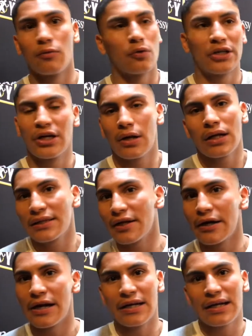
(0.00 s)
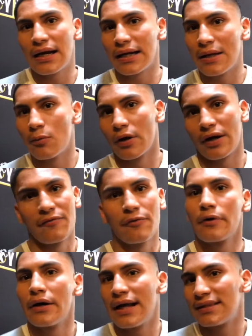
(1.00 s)
Well, you're not there yet. You got to keep working
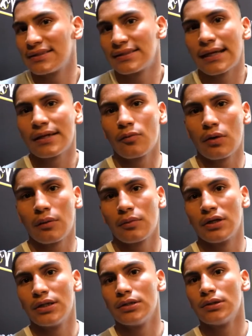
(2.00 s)
for it. And that's exactly what I'm going to do.